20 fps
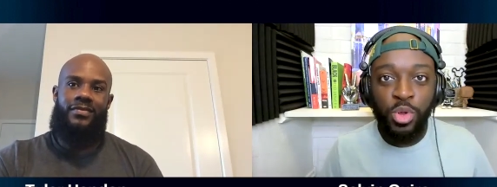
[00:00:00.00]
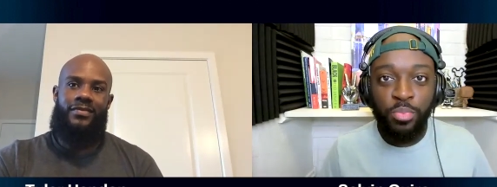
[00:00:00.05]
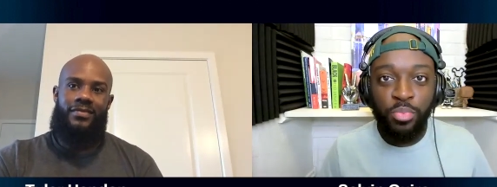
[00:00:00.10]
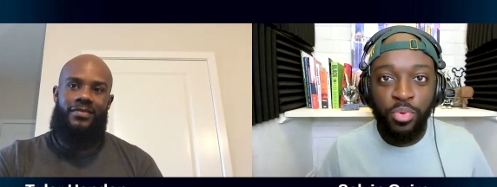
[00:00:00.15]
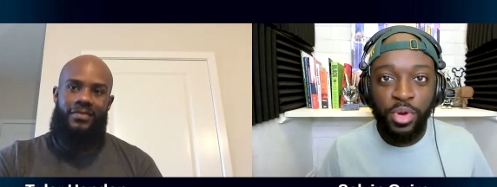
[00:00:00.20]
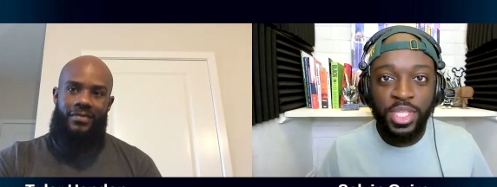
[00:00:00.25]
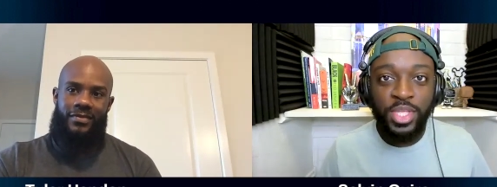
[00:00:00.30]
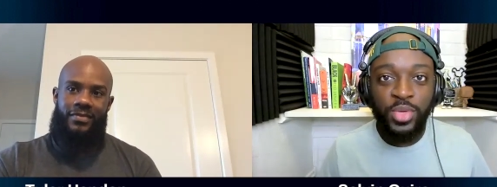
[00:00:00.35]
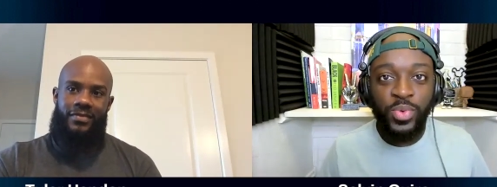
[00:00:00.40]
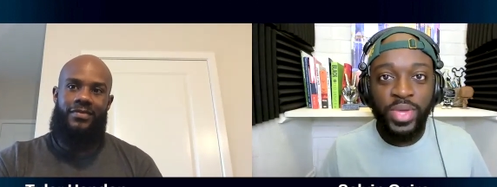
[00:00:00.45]
Speaker 1: where
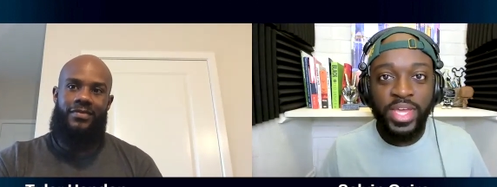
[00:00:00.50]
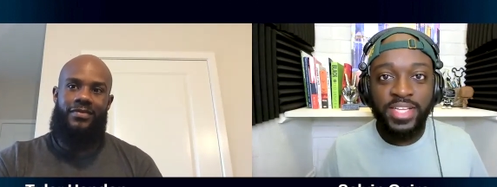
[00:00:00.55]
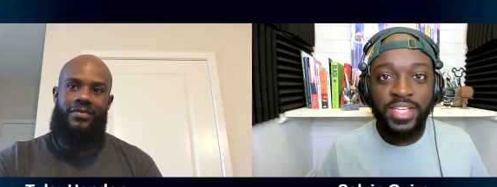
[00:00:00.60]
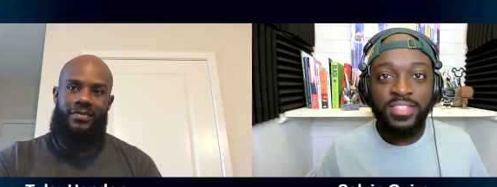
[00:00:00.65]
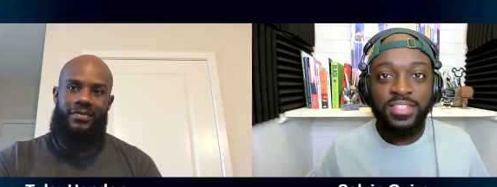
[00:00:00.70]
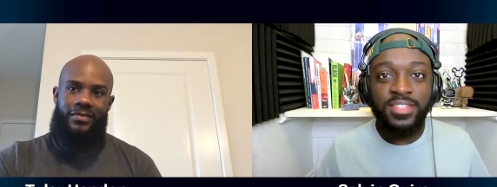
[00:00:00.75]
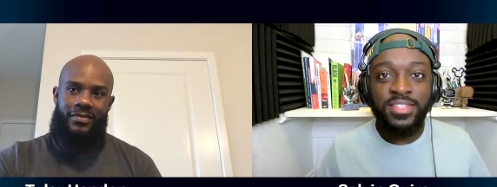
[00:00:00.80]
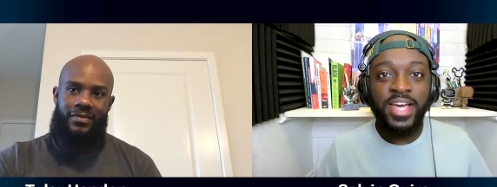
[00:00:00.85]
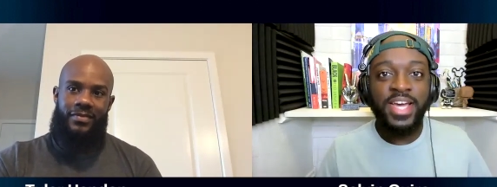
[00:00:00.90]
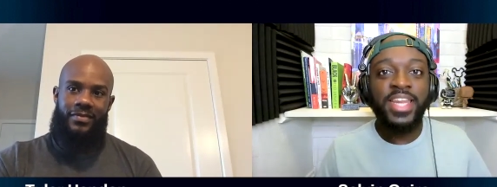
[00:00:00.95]
we bring you
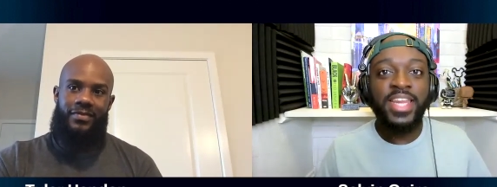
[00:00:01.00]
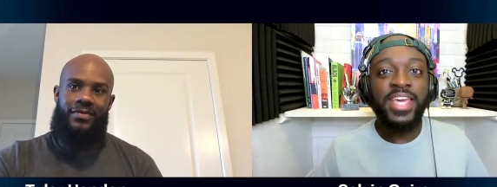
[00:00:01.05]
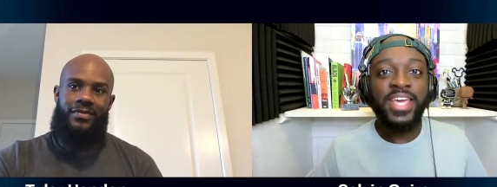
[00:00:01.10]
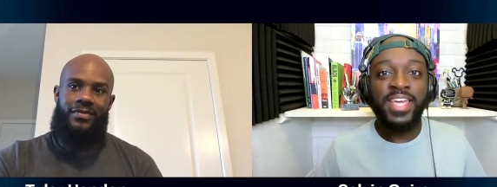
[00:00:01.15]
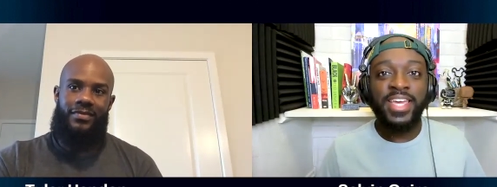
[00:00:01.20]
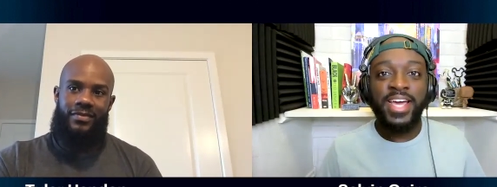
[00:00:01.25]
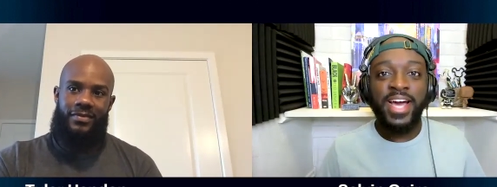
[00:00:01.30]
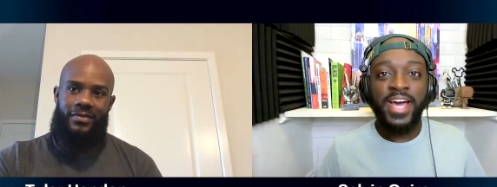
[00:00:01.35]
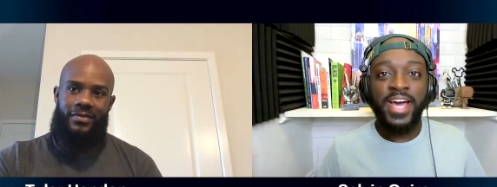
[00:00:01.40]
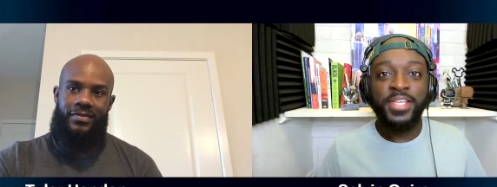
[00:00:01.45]
insight
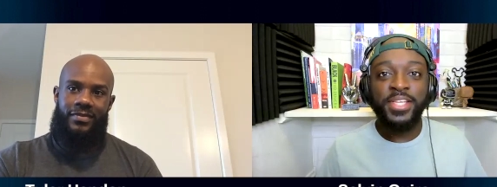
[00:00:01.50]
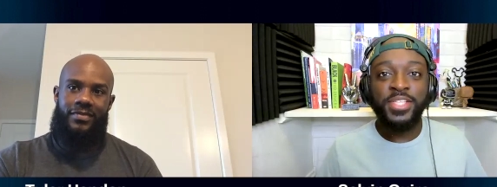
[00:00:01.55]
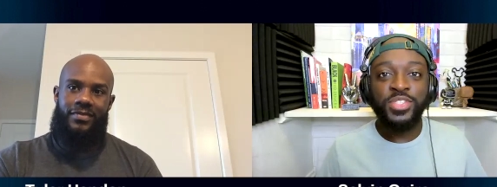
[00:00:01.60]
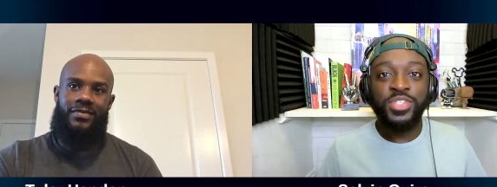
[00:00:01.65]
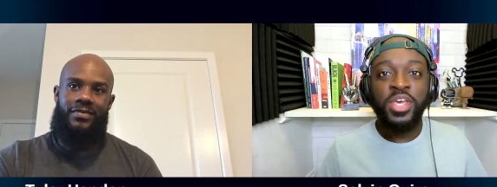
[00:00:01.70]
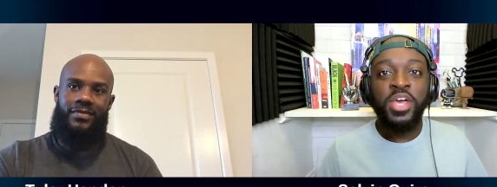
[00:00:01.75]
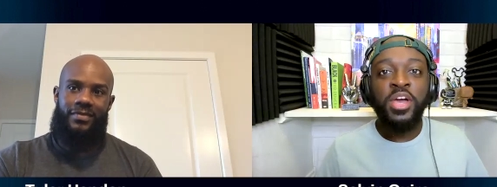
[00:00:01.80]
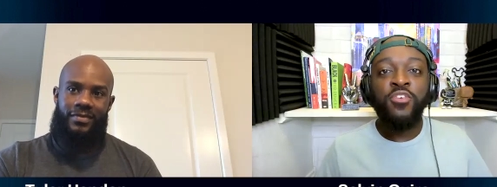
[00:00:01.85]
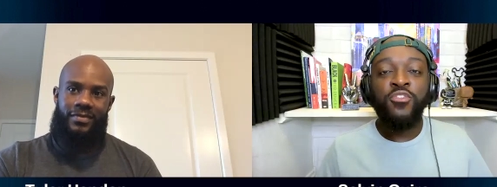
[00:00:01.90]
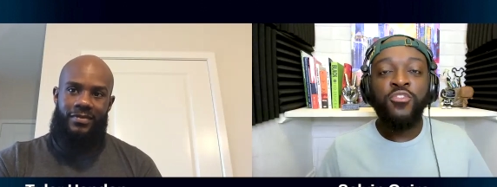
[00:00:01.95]
and
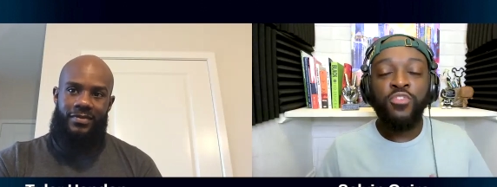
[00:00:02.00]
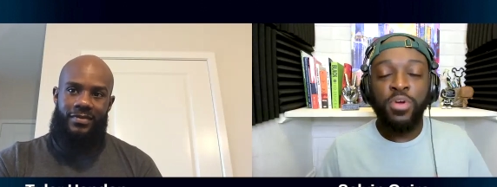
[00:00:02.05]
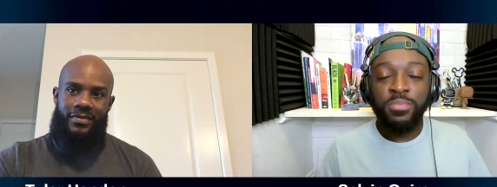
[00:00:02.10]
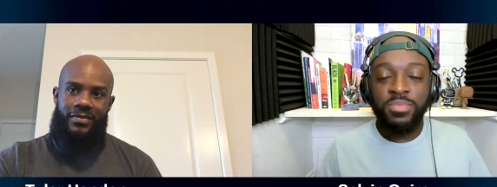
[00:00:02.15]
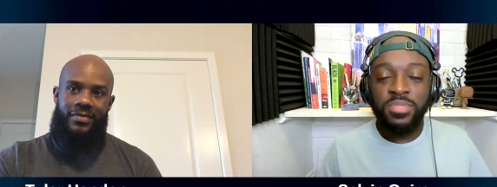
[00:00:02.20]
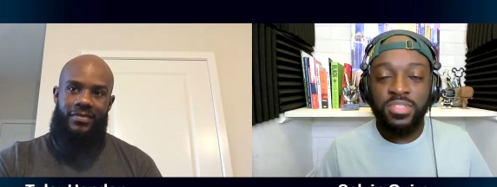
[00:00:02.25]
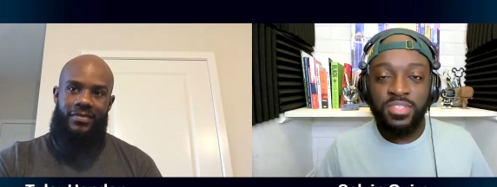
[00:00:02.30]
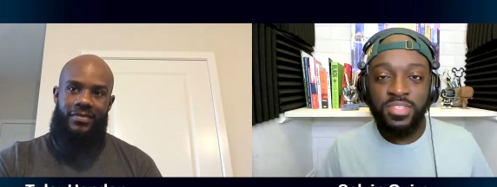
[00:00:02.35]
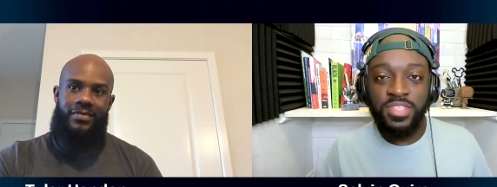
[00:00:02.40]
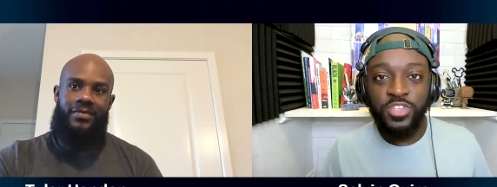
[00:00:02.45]
guidance
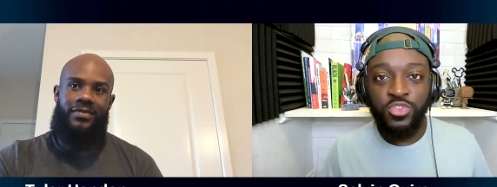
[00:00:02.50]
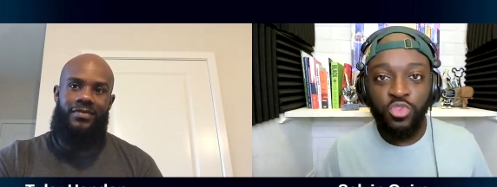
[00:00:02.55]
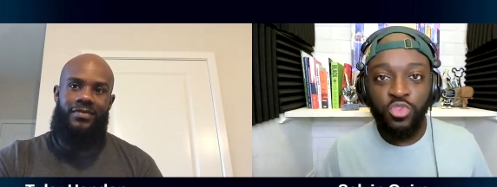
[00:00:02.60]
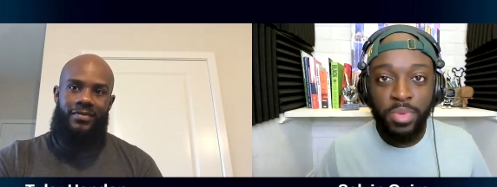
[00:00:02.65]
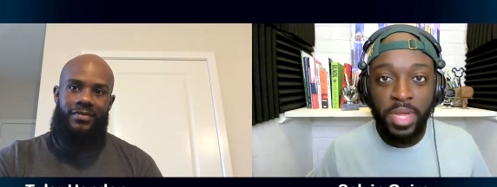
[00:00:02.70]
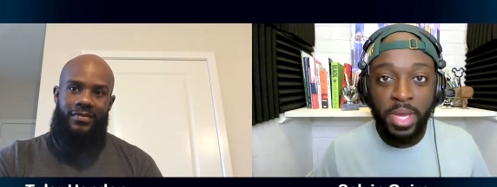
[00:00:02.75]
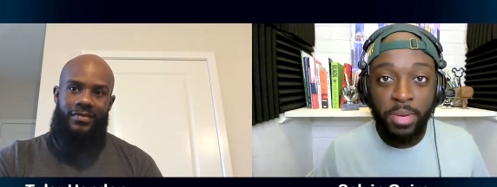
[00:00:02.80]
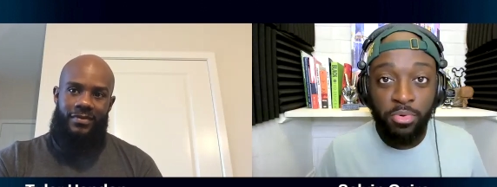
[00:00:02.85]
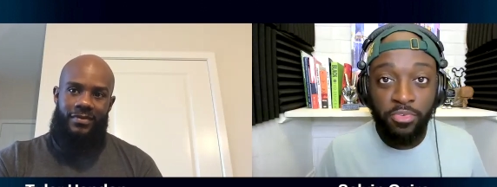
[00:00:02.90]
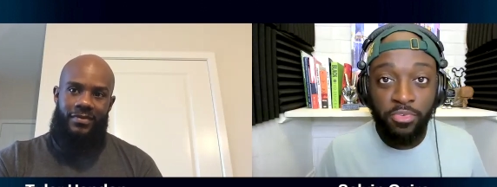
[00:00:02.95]
from
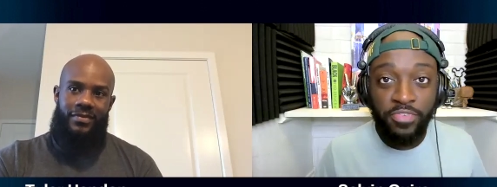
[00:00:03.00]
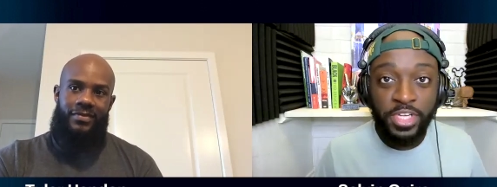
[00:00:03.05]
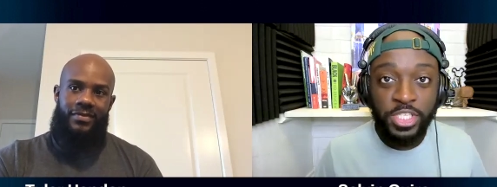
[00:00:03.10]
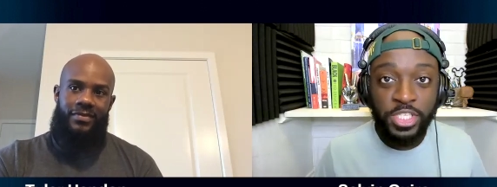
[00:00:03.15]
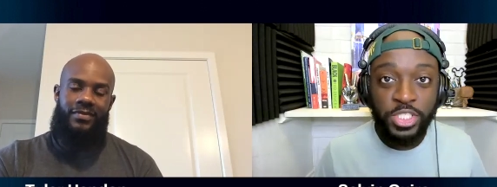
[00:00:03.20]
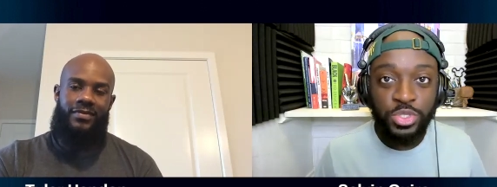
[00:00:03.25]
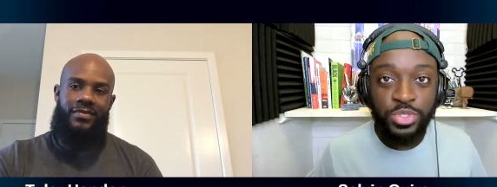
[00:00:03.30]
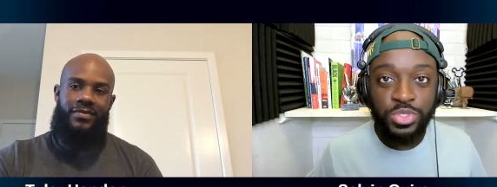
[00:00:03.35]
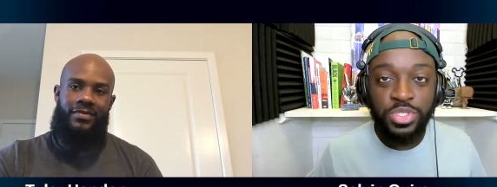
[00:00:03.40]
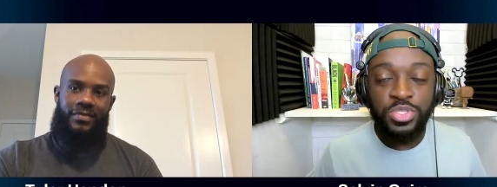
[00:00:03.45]
successful Black
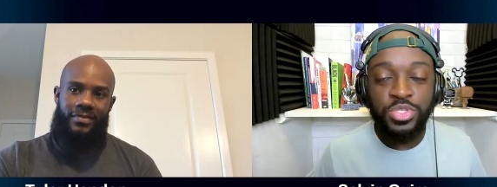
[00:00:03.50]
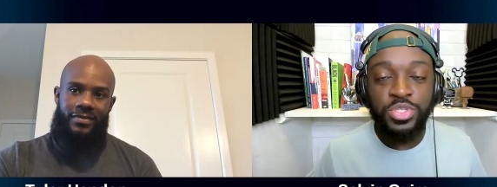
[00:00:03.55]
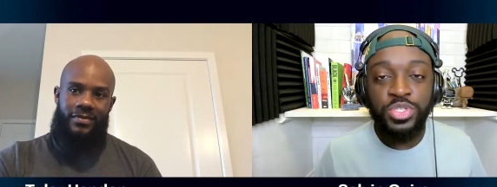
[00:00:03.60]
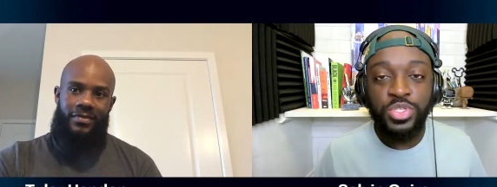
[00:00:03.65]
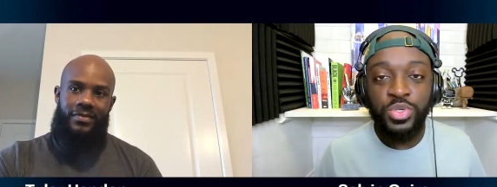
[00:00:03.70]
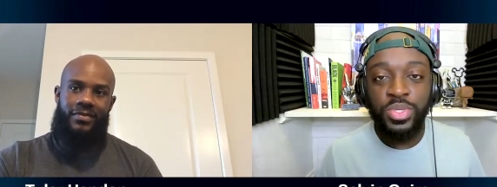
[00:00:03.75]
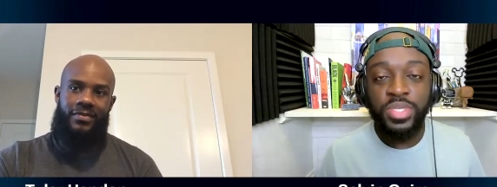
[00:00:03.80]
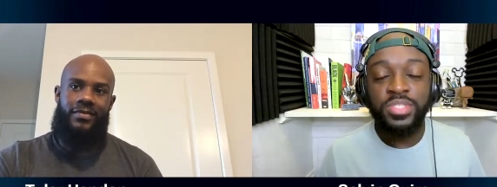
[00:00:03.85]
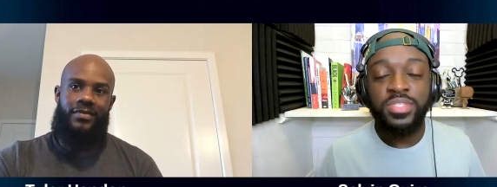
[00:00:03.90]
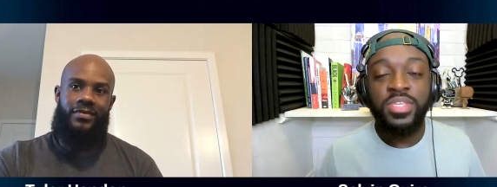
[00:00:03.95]
professionals and
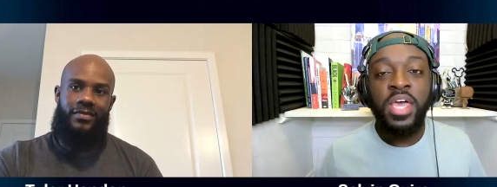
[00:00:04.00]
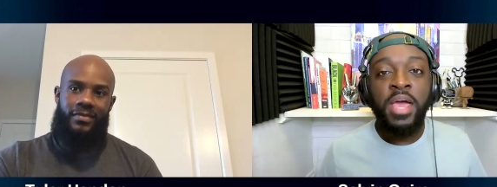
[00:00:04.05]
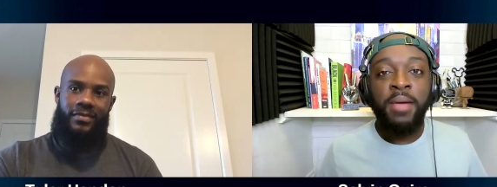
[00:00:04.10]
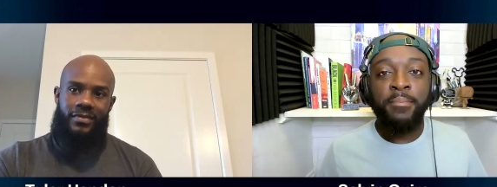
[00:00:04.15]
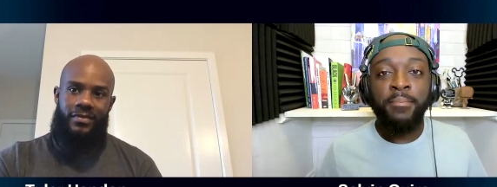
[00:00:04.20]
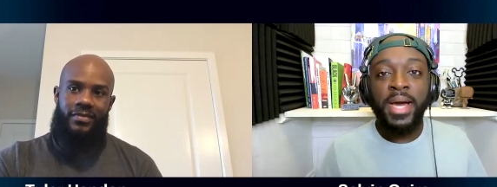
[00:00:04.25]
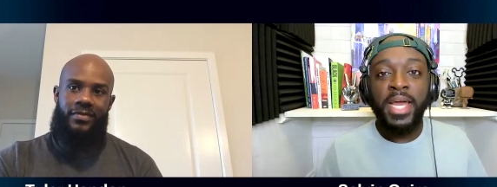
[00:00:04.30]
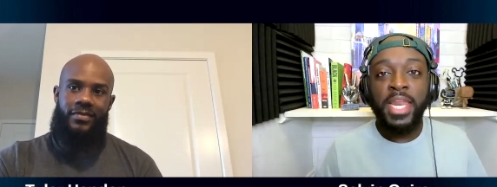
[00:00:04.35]
students.